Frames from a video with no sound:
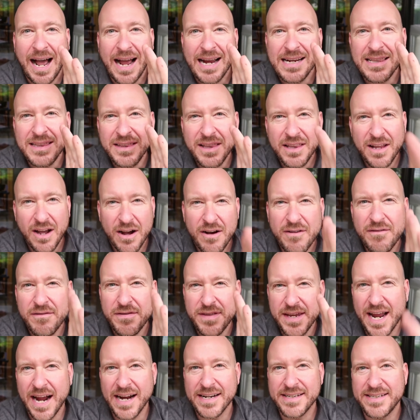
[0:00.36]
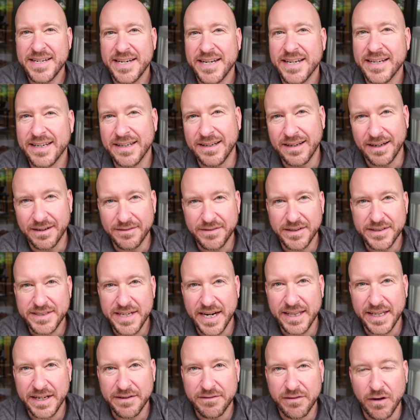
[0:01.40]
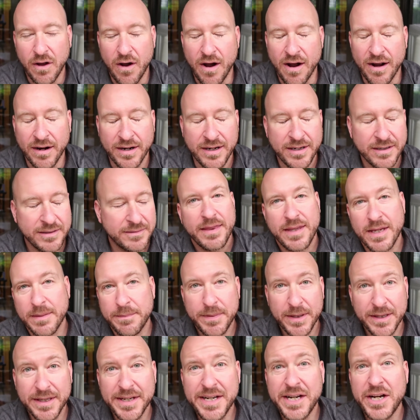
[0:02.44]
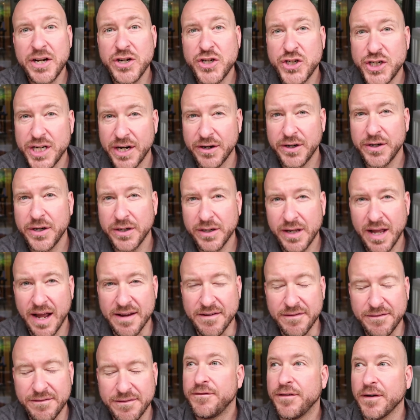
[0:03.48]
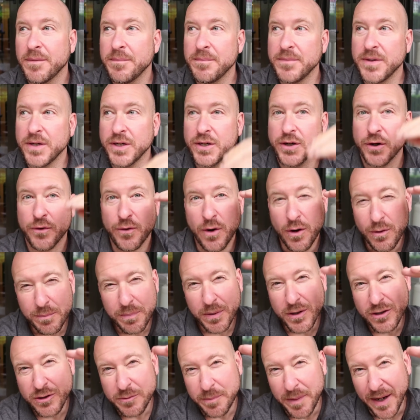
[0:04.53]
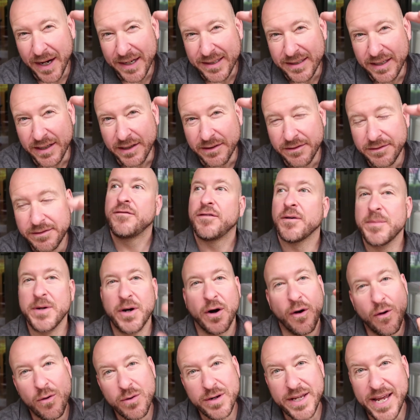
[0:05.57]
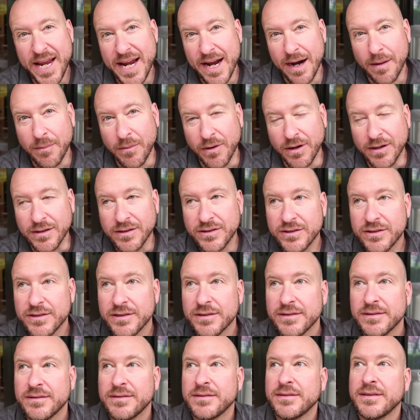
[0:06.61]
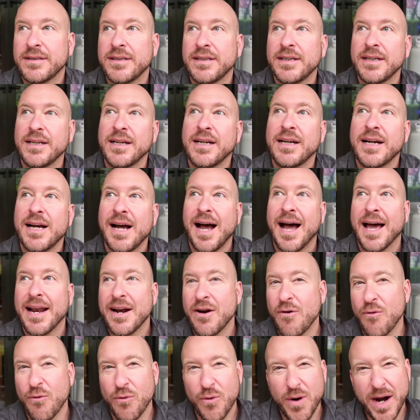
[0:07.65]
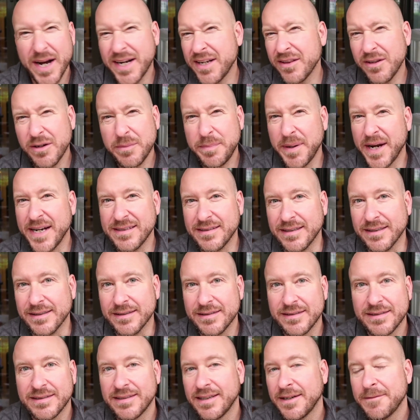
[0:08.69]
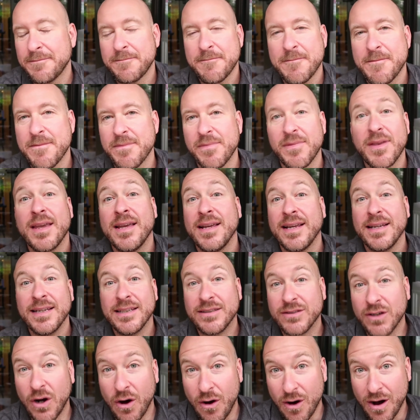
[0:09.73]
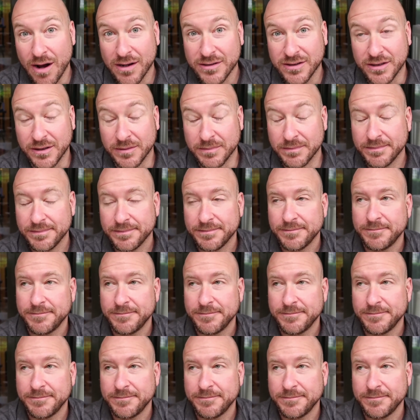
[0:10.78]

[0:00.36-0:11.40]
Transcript: I love the idea of a daily vlog. The ability to share your life from your own perspective, from your own cameras, on a regular basis is awesome.